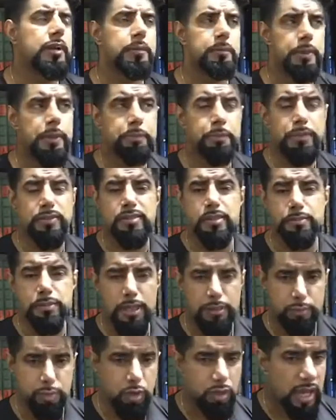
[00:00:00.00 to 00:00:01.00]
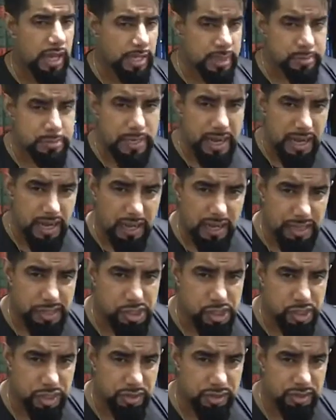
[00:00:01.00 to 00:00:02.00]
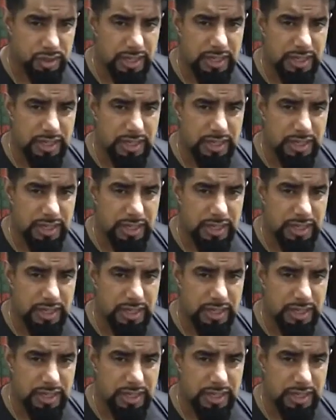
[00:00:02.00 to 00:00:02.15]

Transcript: people sometimes look at Ibn Ashir.